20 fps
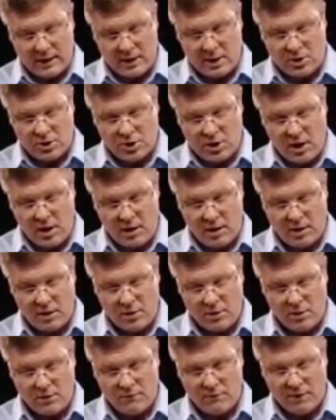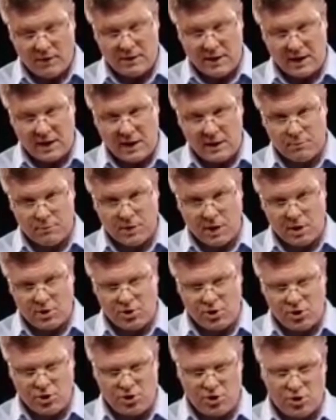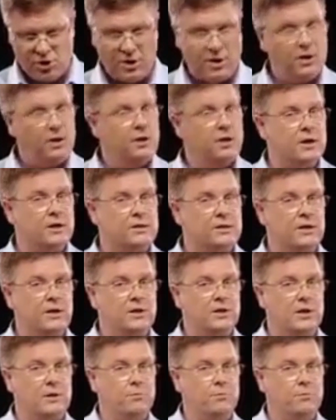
Can you absolutely trust the manufacturer?